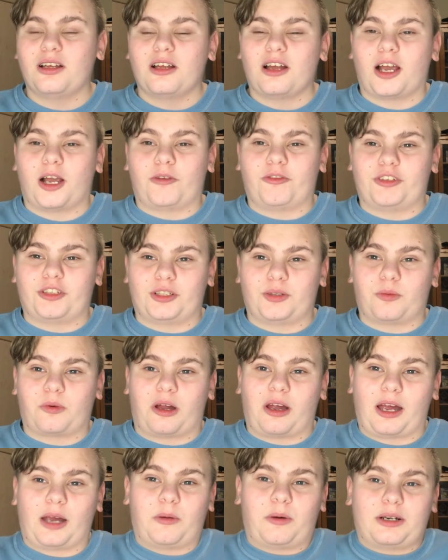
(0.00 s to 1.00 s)

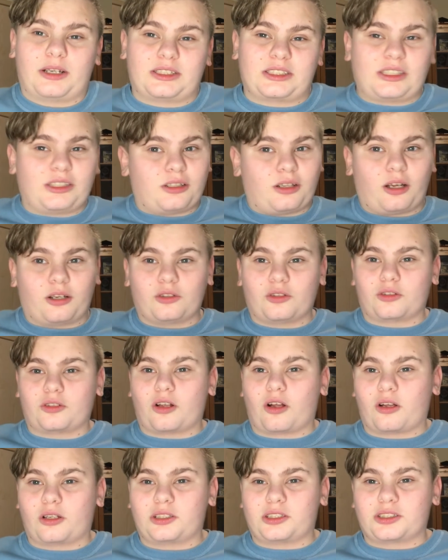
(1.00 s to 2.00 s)
want to see an
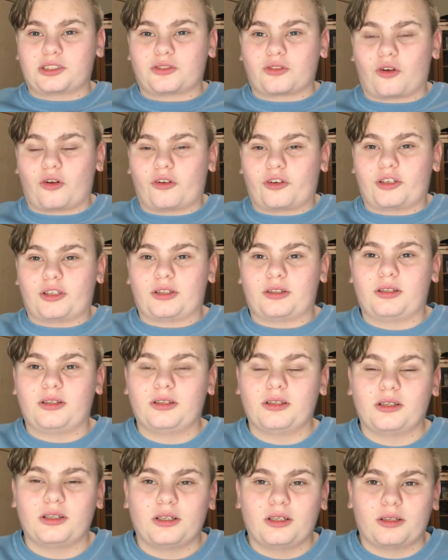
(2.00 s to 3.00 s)
underdog story.
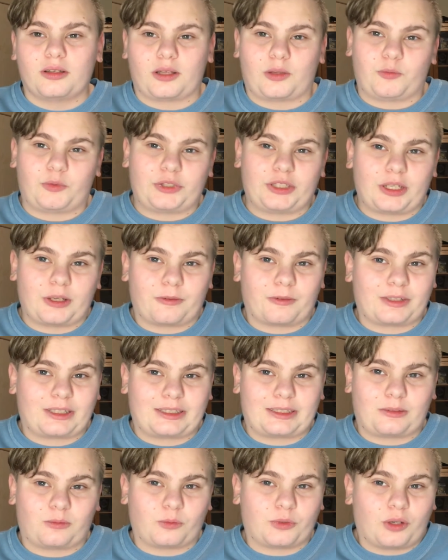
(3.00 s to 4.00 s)
We
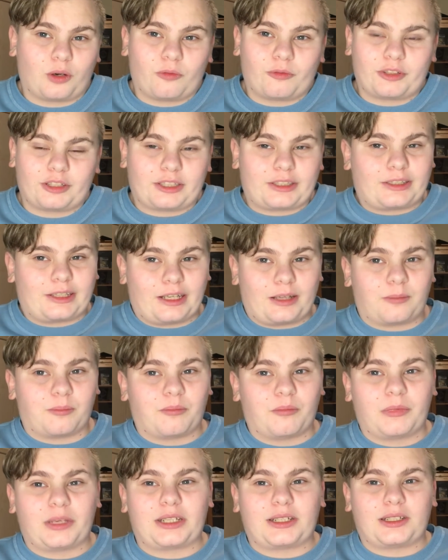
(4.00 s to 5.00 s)
don't really get
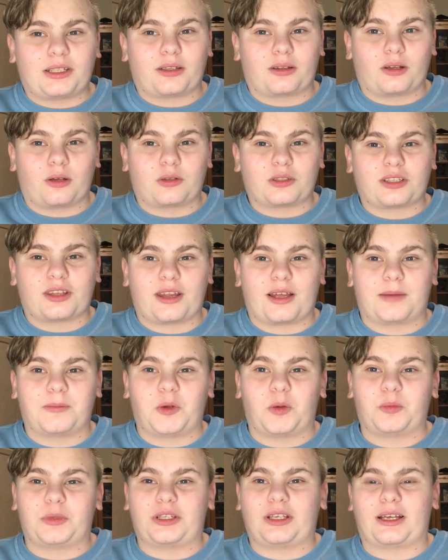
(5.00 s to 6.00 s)
many of those in the
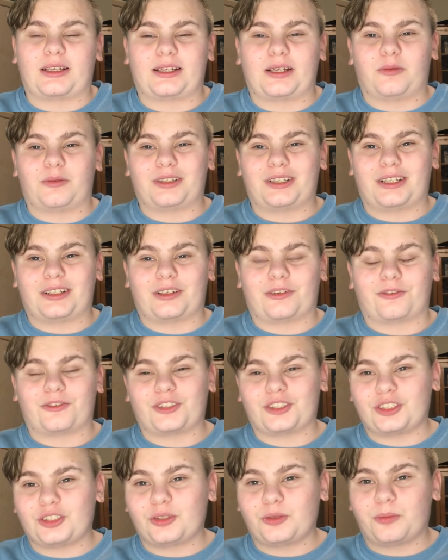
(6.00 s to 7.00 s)
MLB. I get we get a
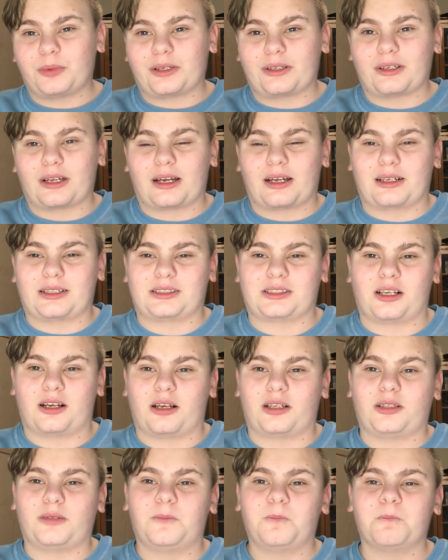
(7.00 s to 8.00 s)
few, but not a
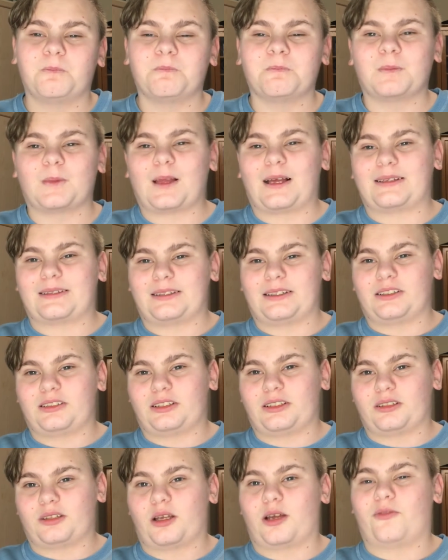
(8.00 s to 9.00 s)
ton. Not nearly
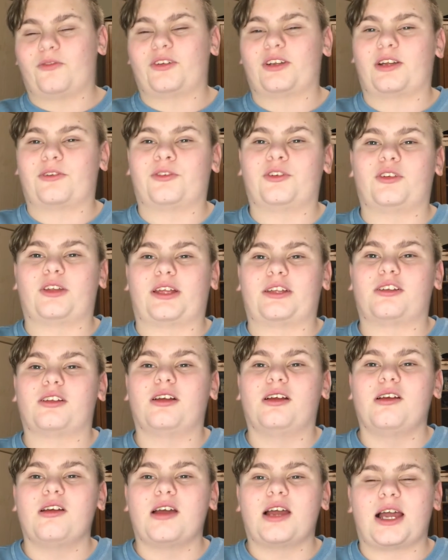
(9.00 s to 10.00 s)
enough, and I feel like
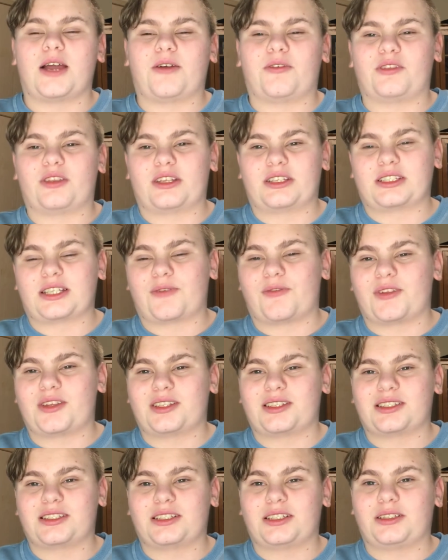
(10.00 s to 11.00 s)
having the 7th
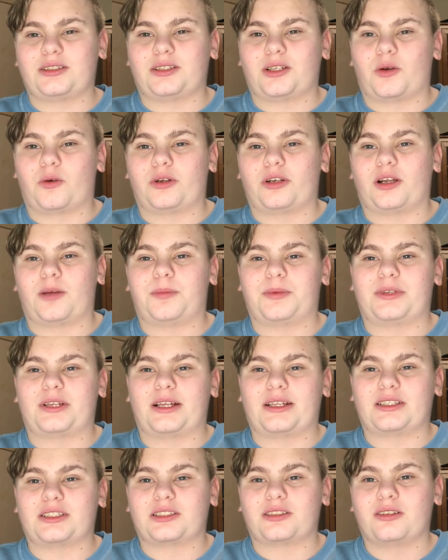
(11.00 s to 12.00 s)
seed going up
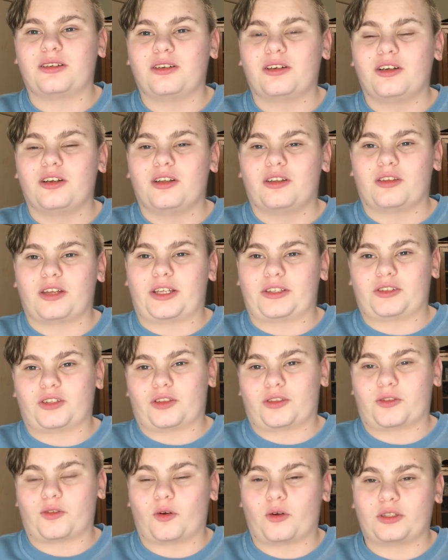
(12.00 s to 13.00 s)
against, the
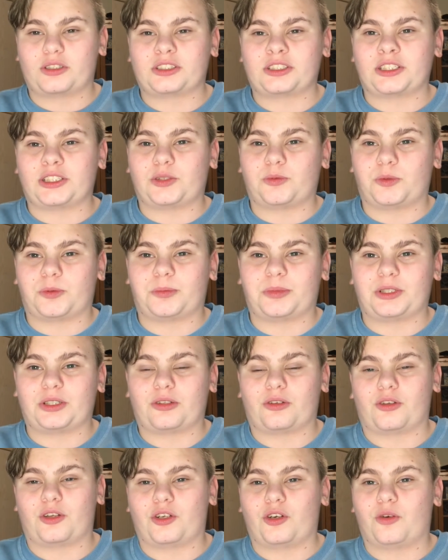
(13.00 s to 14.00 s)
3rd seed would be a
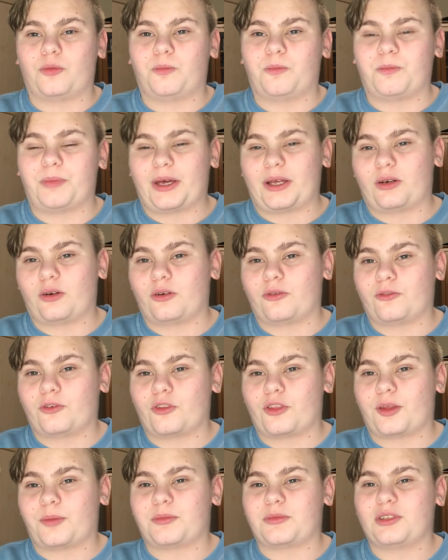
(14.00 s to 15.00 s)
little better for
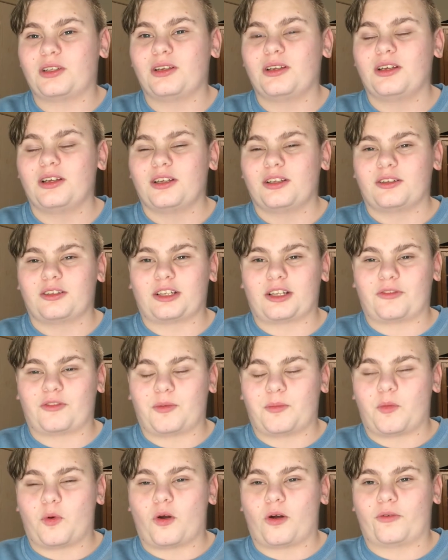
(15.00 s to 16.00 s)
them. Give them
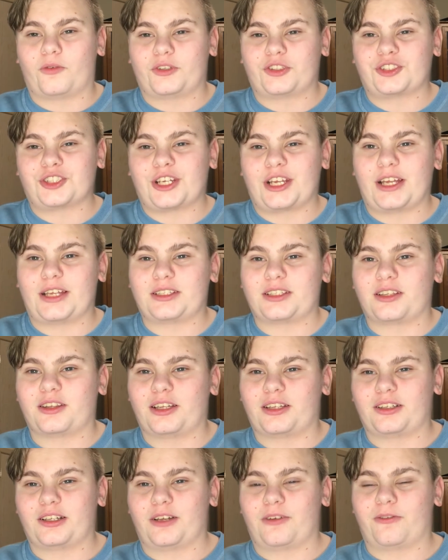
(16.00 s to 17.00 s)
more of a chance, and
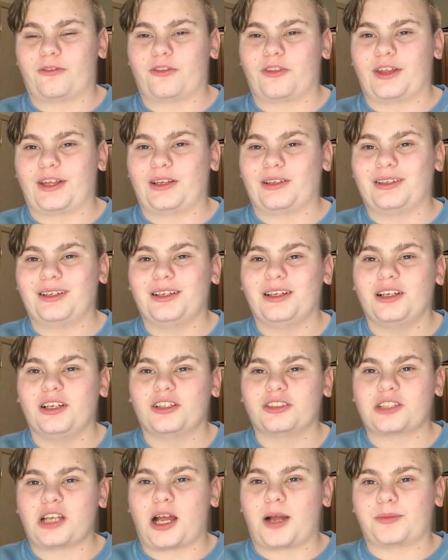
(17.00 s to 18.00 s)
then give the
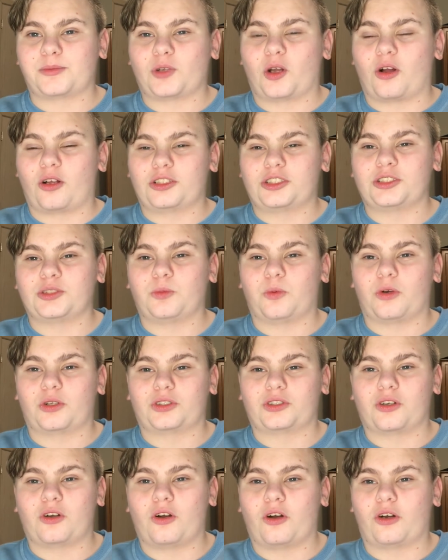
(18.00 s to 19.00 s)
top dogs who worked
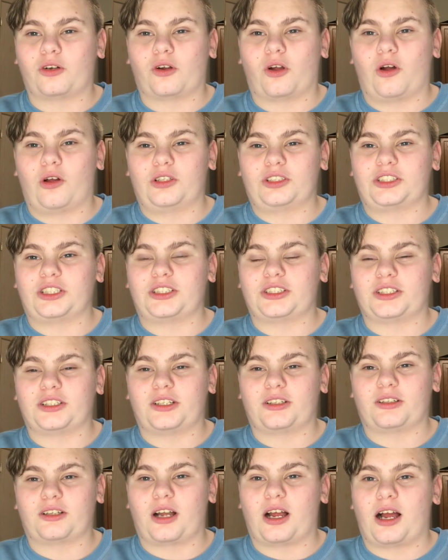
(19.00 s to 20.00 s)
hard all season
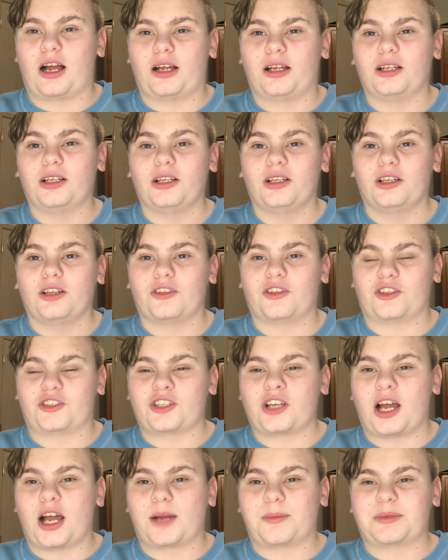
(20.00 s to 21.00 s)
and got the
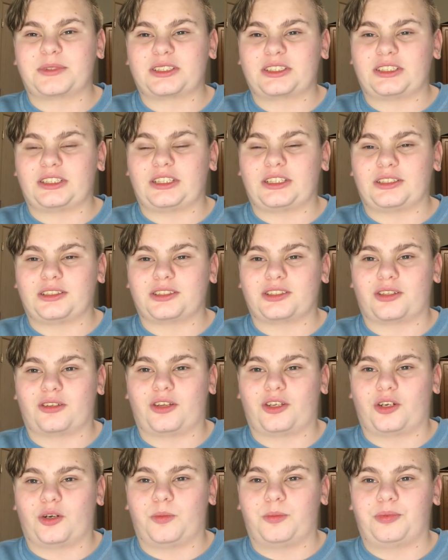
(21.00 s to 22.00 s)
top seeds a
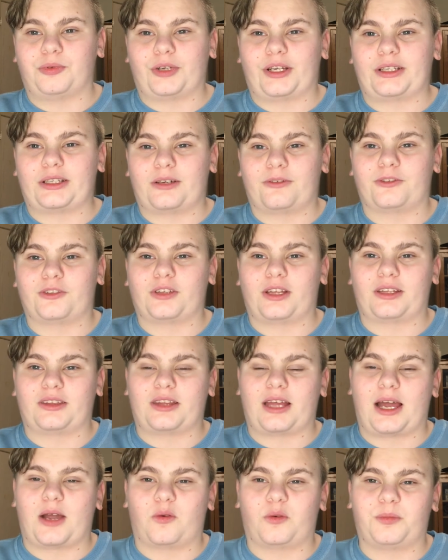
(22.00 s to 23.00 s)
little break. I feel like
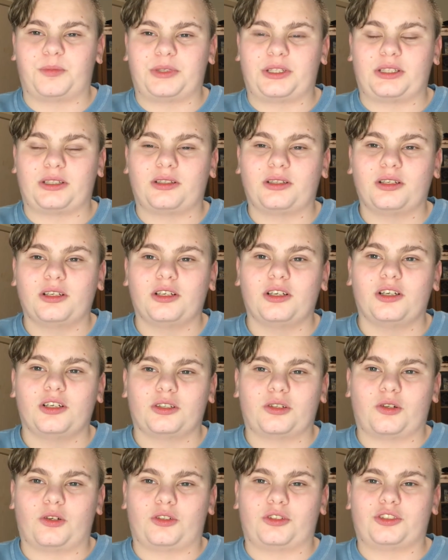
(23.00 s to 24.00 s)
that would be
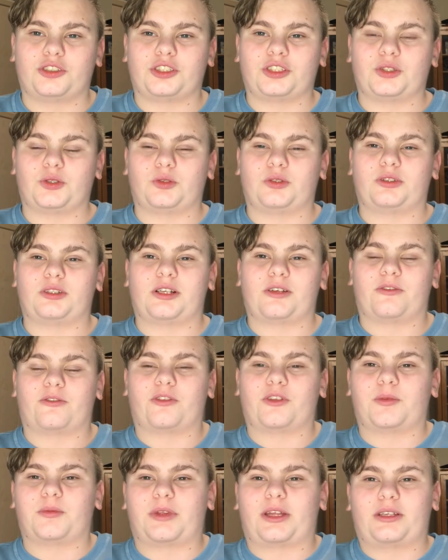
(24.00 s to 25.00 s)
good too. Give
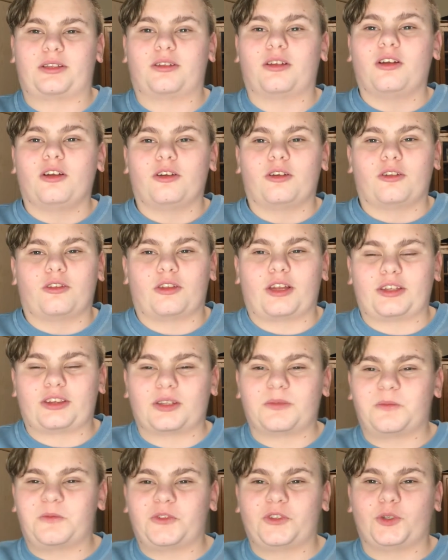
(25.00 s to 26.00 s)
them let
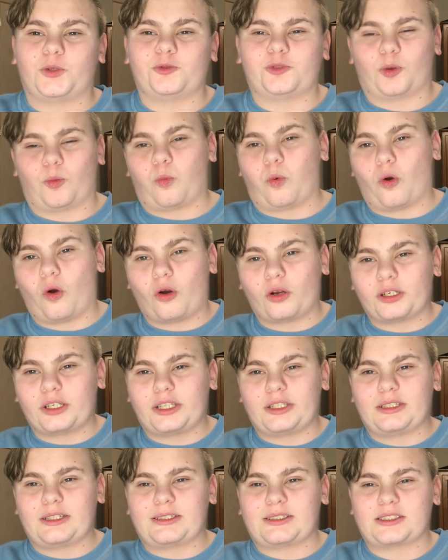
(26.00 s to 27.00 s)
them feel
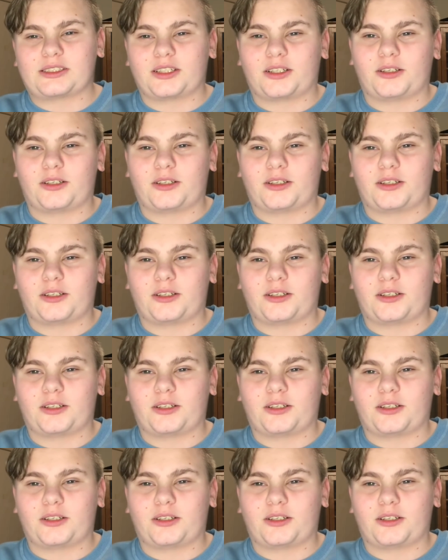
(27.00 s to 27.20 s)
rewarded instead